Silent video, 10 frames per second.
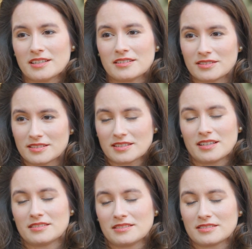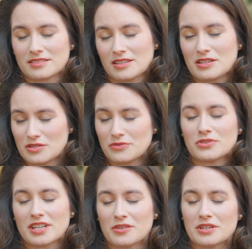and in
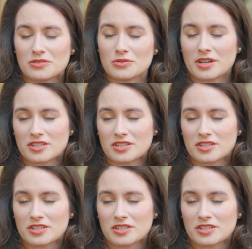different areas you're